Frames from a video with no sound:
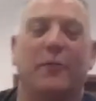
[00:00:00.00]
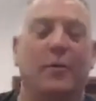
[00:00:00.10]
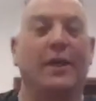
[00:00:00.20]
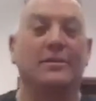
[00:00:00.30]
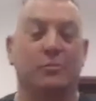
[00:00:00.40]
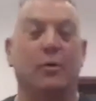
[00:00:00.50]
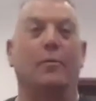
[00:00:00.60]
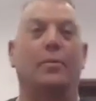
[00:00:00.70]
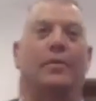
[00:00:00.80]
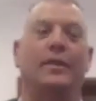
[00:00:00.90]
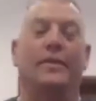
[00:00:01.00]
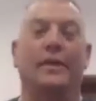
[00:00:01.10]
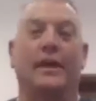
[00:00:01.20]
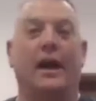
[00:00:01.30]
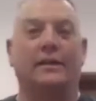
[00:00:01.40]
Here's what we'll put in
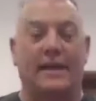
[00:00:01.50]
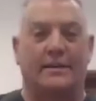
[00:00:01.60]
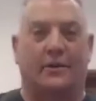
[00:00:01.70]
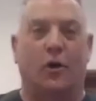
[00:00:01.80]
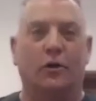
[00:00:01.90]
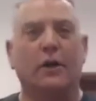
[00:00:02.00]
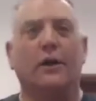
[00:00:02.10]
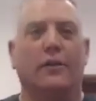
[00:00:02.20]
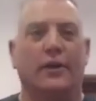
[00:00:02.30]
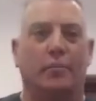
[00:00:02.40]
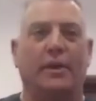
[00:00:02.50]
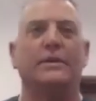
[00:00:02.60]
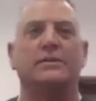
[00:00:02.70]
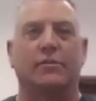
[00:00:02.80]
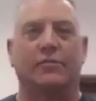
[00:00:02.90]
the technical, the
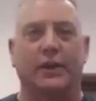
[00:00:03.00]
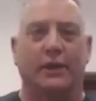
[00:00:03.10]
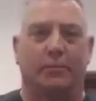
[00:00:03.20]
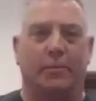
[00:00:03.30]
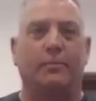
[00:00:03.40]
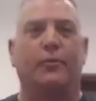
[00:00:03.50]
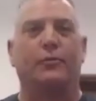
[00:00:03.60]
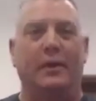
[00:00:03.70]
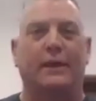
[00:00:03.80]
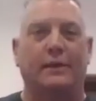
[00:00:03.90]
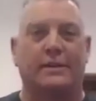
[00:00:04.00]
opinions of the people speaking,